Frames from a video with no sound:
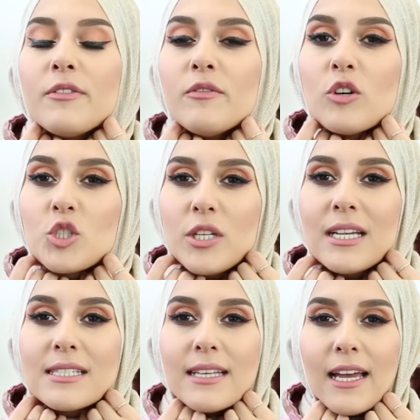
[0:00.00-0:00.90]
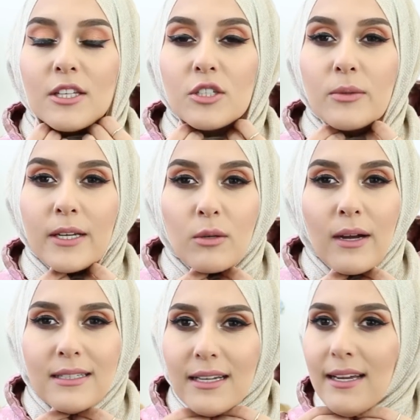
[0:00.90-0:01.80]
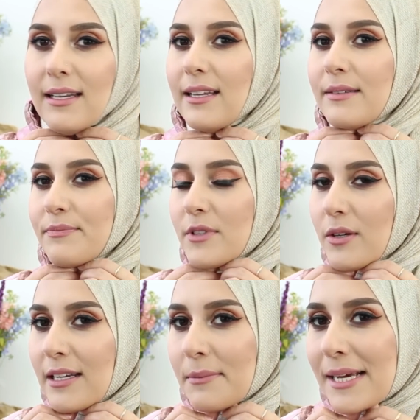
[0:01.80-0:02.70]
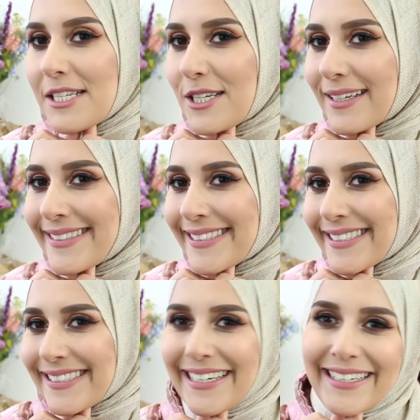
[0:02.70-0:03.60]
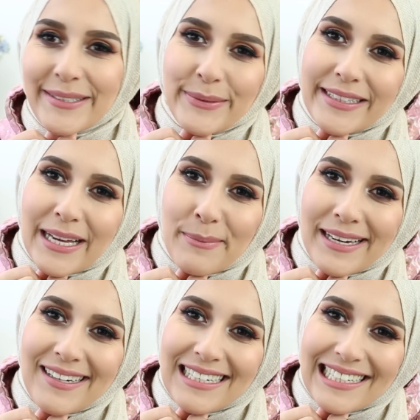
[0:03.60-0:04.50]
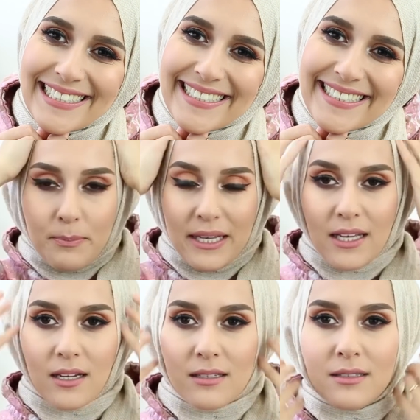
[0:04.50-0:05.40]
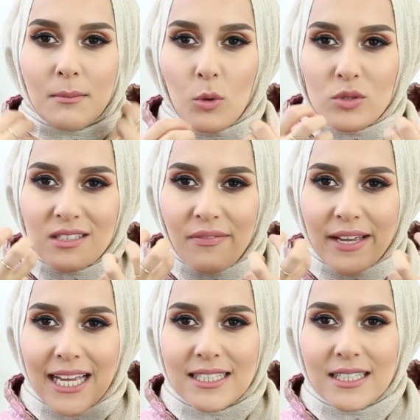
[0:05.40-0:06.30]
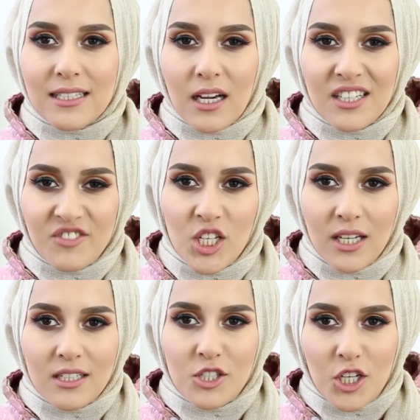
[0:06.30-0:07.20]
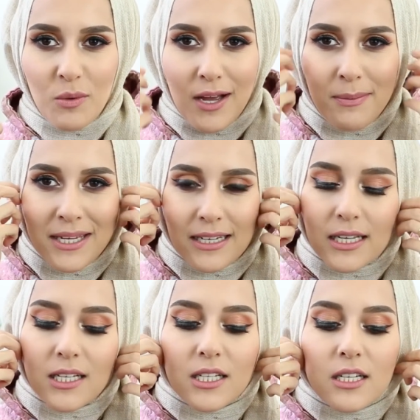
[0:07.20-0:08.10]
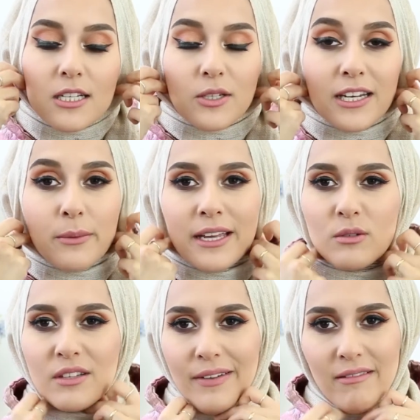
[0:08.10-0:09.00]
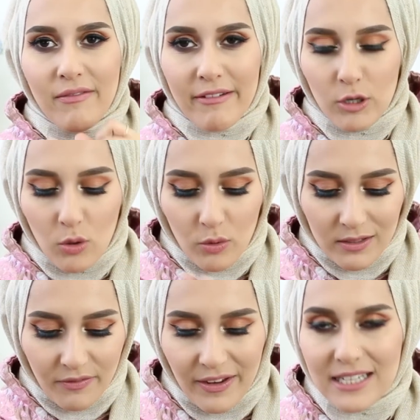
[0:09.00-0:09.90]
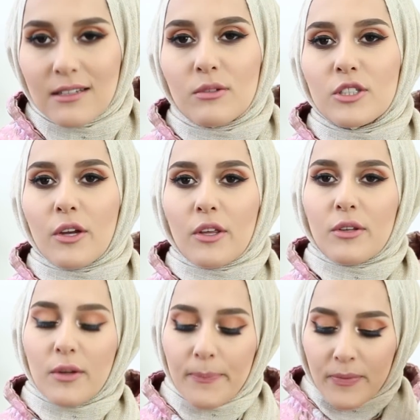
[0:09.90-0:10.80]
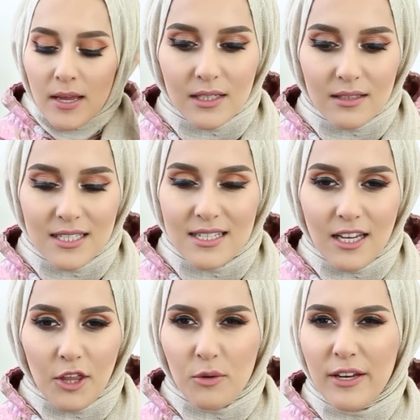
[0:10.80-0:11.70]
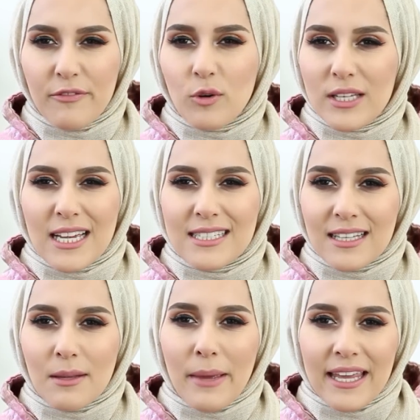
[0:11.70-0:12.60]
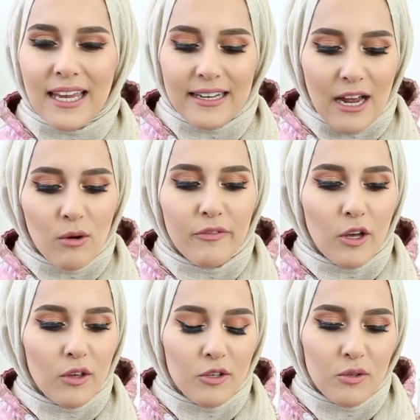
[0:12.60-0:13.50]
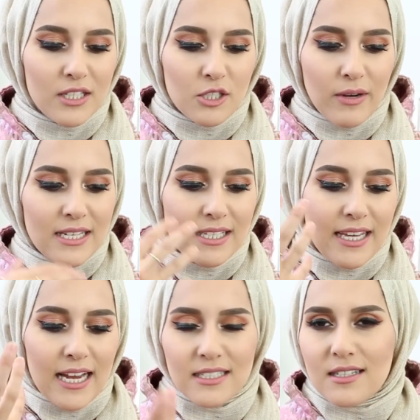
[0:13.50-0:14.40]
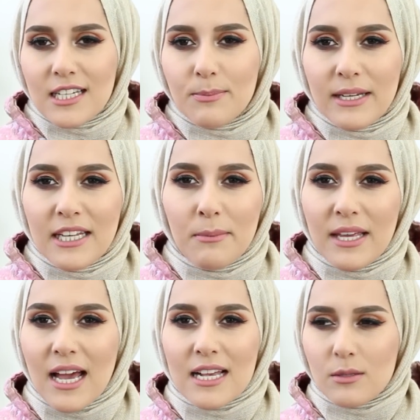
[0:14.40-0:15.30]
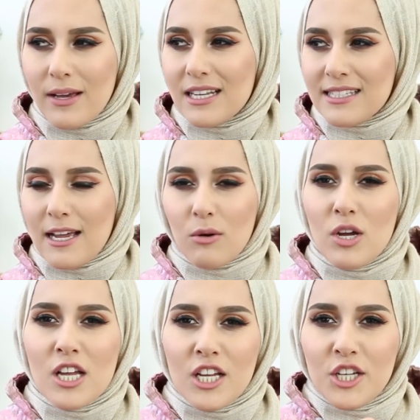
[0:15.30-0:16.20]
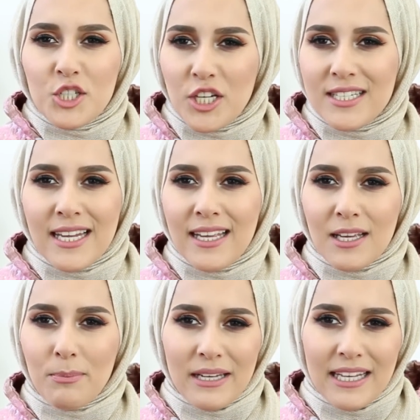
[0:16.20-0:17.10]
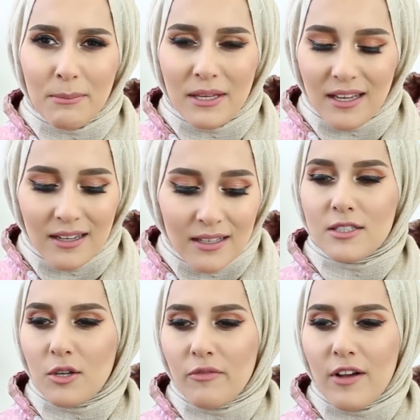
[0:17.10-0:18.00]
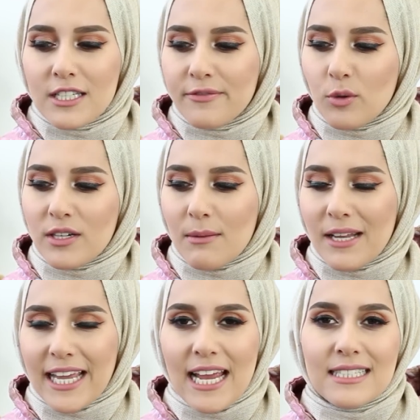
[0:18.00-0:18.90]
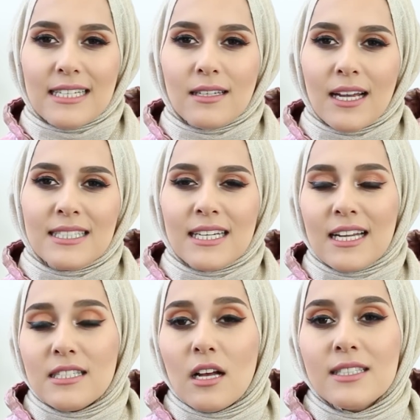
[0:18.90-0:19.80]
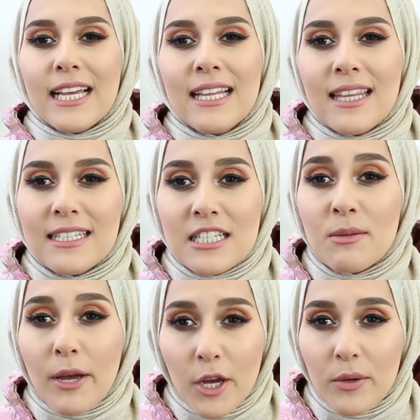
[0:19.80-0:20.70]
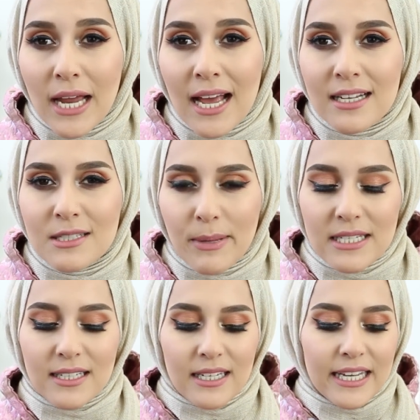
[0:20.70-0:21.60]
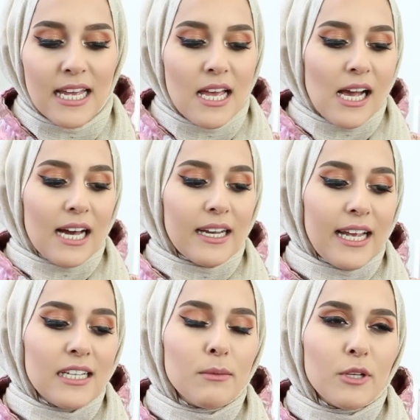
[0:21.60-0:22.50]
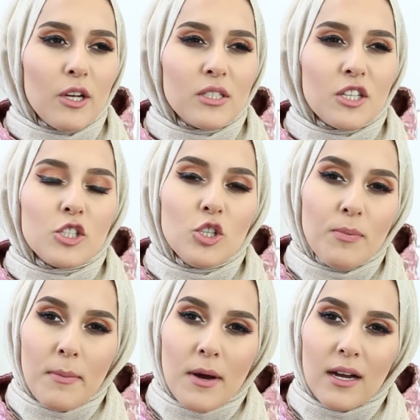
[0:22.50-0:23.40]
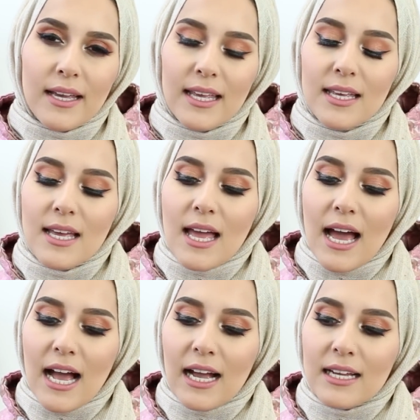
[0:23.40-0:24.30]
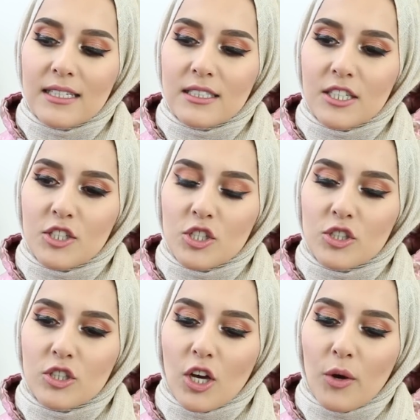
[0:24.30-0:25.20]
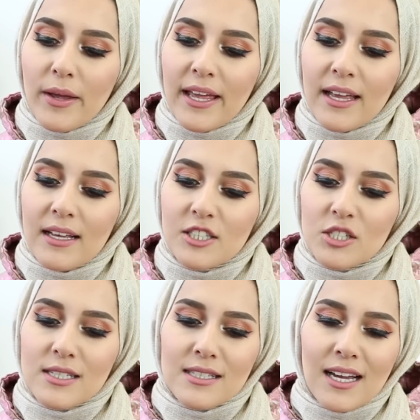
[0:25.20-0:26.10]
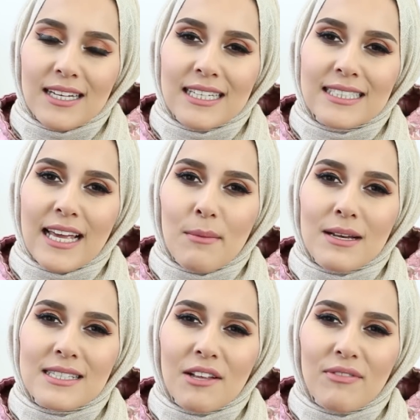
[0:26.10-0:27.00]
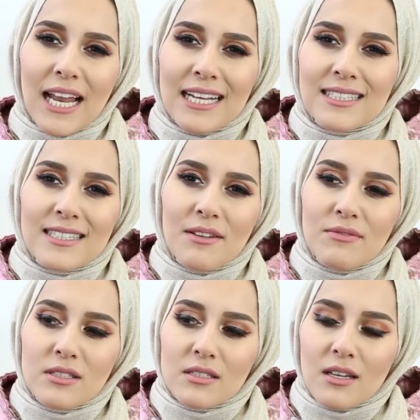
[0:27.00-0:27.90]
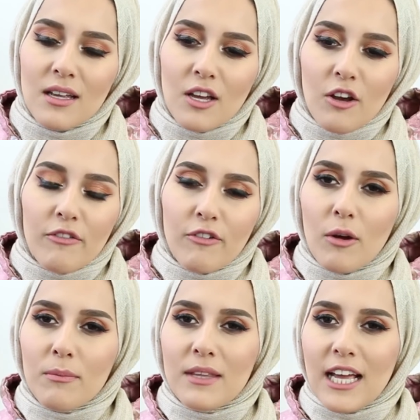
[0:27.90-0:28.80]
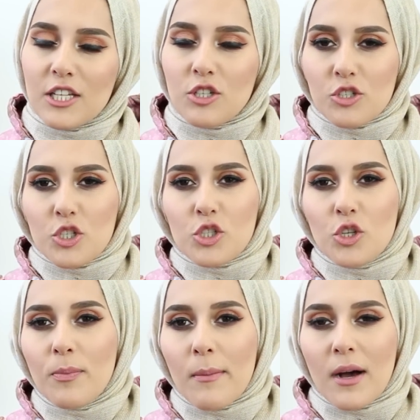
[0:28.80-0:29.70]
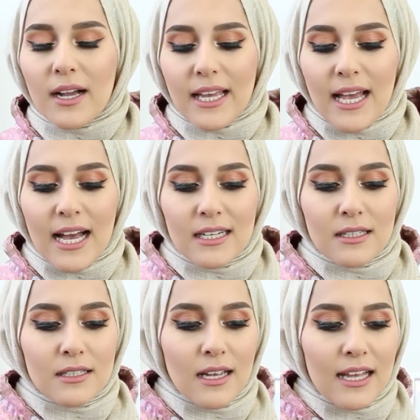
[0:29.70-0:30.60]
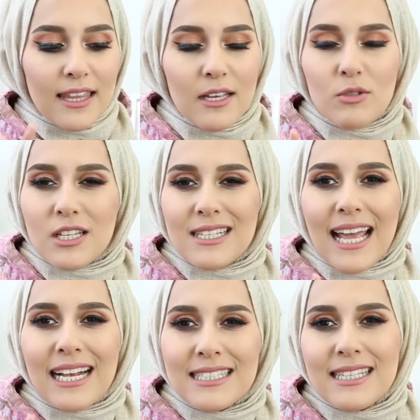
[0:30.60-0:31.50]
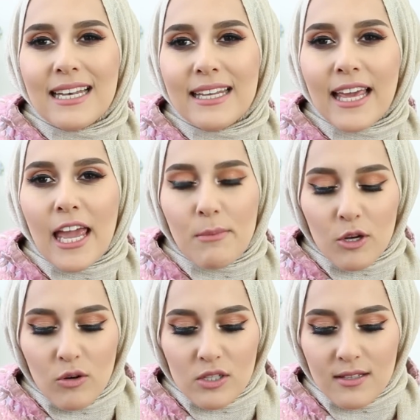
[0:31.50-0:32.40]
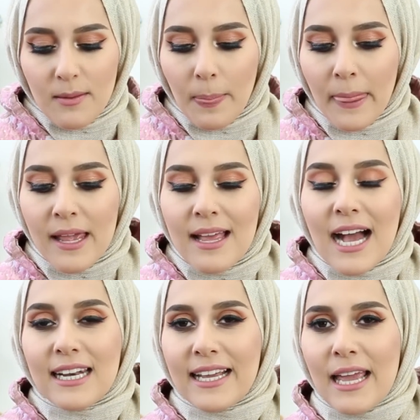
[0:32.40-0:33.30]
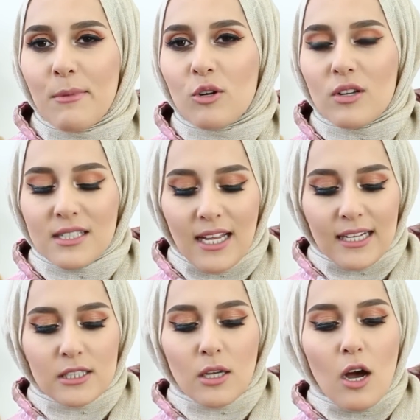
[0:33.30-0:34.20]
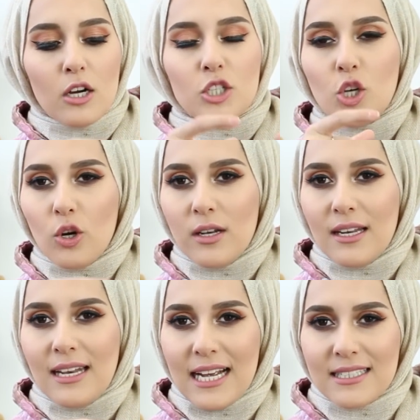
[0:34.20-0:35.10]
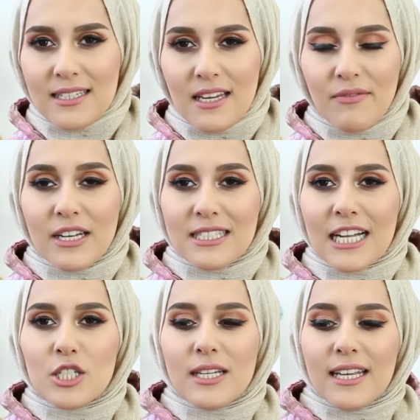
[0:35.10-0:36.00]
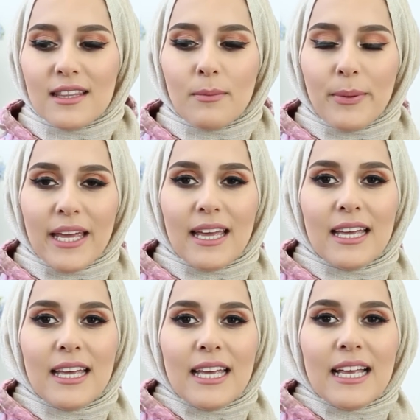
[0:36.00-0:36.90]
you've got cheeks there and you do it quite tightly, you can imagine what that might look like. Bigger, more suffocated kind of cheeks, do you know what I mean? So anyway, it was a very, very awkward phase I was going through. This is like 3-4 years in the making now of going through this crazy exercise bulimia, as well as now shitting bulimia. So fast forward, I'm like 18, 19, I start taking things into my own hands basically, and I end up going to the supermarket and just deciding to get myself laxatives from the actual just supermarket. And I think it was because I accidentally came across them, and I came across like dark chocolate laxative, and it's actually in the bit